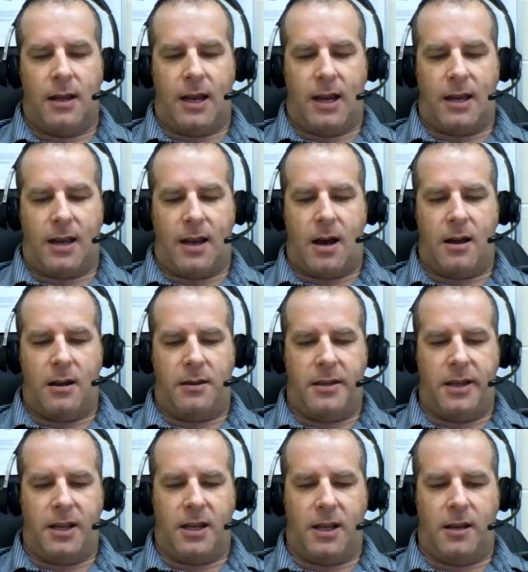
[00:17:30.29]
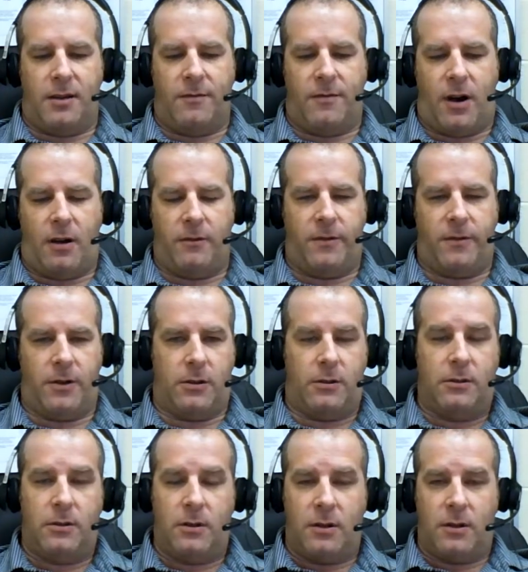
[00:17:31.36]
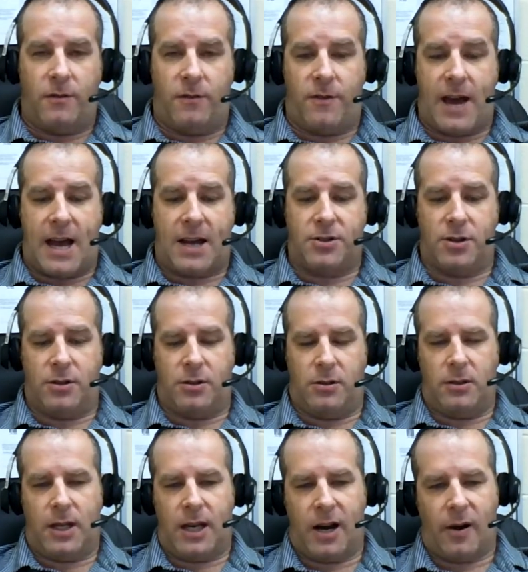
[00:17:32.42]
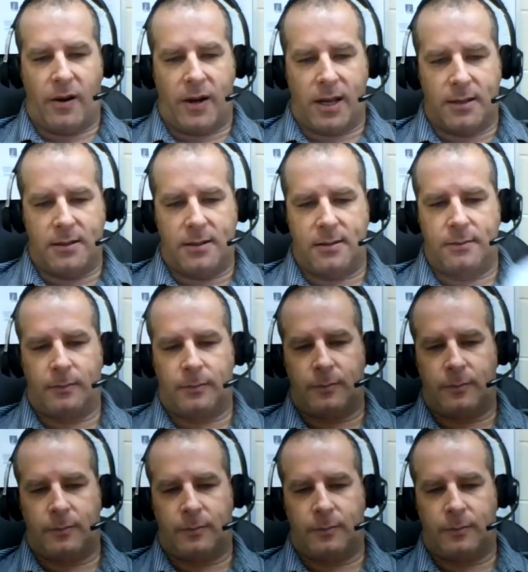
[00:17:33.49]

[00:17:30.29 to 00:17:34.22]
and on the vulval vaginal areas.